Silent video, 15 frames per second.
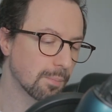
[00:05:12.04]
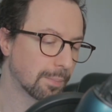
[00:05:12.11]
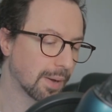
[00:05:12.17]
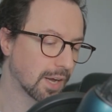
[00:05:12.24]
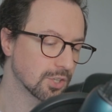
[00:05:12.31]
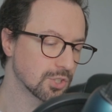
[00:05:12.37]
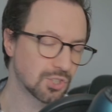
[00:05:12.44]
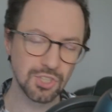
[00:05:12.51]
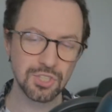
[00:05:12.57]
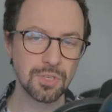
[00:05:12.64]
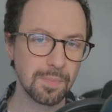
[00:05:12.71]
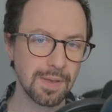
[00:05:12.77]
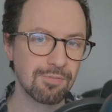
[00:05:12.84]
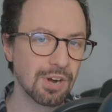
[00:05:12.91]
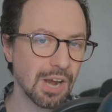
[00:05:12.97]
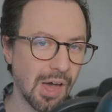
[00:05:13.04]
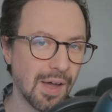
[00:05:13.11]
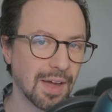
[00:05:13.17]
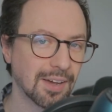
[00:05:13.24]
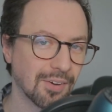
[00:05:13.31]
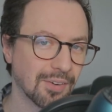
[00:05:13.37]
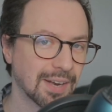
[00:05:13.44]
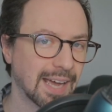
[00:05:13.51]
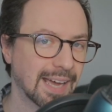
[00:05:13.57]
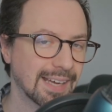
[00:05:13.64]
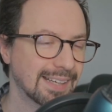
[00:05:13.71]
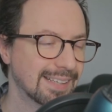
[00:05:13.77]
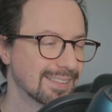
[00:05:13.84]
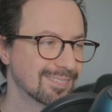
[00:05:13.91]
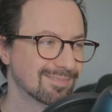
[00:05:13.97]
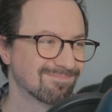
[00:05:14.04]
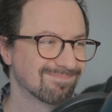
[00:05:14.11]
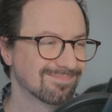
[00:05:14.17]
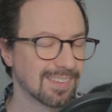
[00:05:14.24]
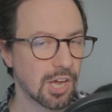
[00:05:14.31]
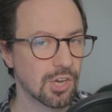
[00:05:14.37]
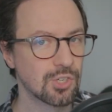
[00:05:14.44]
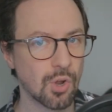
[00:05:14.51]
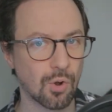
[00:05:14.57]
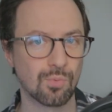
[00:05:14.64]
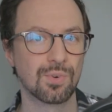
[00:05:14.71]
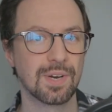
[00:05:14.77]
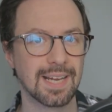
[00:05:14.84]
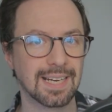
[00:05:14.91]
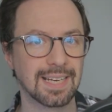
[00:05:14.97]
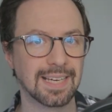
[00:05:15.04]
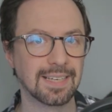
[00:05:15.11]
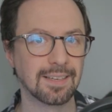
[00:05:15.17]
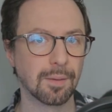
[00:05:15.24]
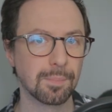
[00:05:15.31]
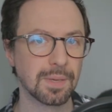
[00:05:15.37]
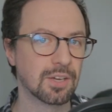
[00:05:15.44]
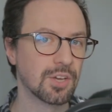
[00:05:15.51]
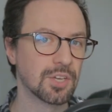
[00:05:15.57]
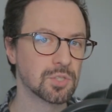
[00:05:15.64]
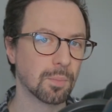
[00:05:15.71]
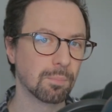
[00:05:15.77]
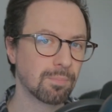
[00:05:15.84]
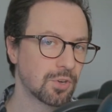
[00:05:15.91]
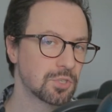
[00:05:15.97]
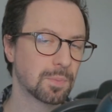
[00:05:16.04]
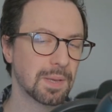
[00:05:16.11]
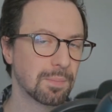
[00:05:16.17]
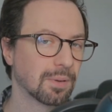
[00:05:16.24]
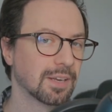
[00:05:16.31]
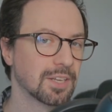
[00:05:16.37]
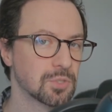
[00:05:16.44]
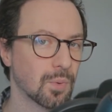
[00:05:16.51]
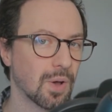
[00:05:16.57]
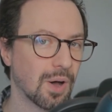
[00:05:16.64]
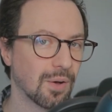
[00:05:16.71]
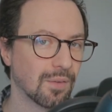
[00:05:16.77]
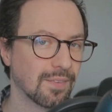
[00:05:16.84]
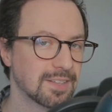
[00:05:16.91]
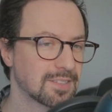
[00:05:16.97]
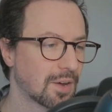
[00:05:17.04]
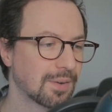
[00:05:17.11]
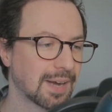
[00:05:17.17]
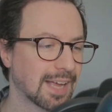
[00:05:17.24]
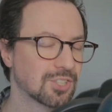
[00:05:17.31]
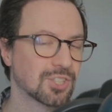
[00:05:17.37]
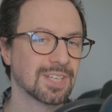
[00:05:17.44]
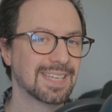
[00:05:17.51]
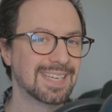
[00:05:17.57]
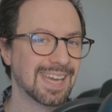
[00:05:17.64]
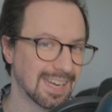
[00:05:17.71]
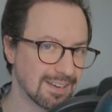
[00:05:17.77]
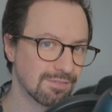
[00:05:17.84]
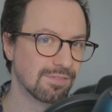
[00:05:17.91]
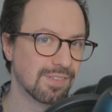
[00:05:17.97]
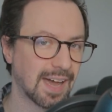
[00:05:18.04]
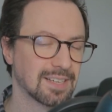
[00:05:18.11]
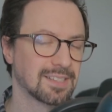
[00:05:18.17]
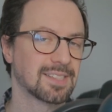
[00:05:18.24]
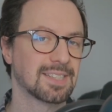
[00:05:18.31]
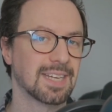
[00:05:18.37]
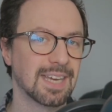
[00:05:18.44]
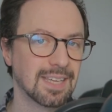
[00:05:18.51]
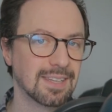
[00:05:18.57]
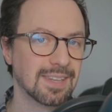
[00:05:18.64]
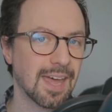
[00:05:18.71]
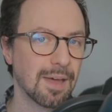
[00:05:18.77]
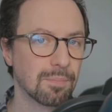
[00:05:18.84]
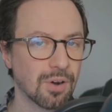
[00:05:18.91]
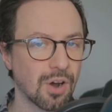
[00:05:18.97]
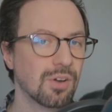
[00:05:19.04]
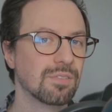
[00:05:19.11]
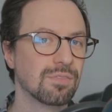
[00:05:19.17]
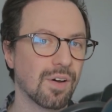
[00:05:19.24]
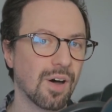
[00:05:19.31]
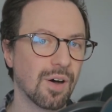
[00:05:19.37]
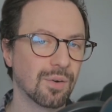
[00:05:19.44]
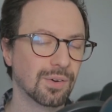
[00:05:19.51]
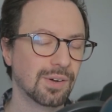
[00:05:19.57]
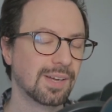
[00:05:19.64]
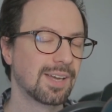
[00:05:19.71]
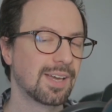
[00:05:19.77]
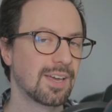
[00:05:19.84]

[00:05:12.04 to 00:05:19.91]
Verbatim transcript: But should you be relying on it not really, because most people as well, they don't actually invest in their profile.